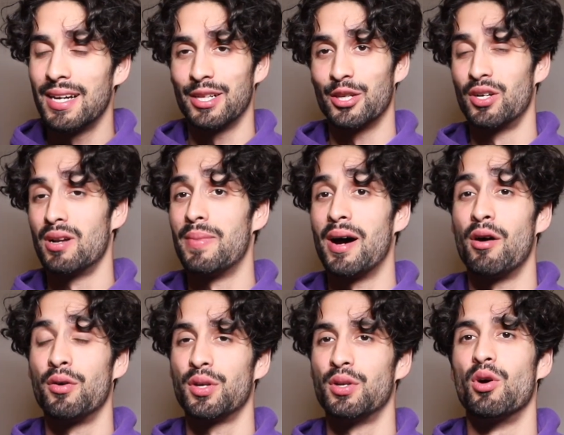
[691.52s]
learn
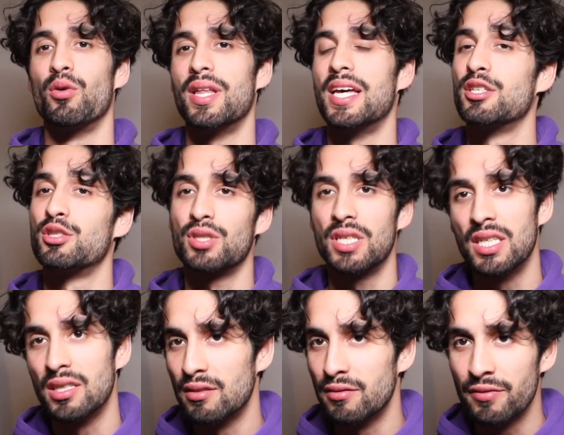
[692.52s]
about, you know, the
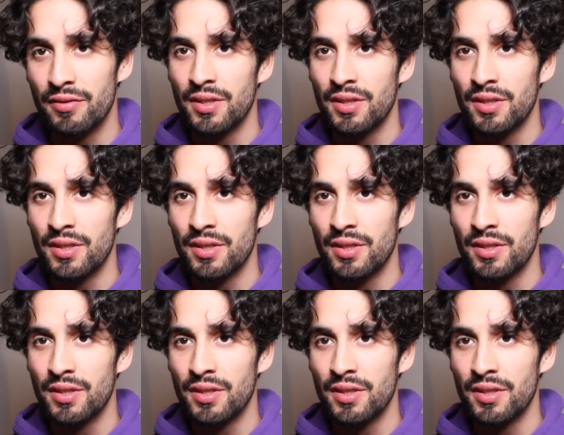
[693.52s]
history of,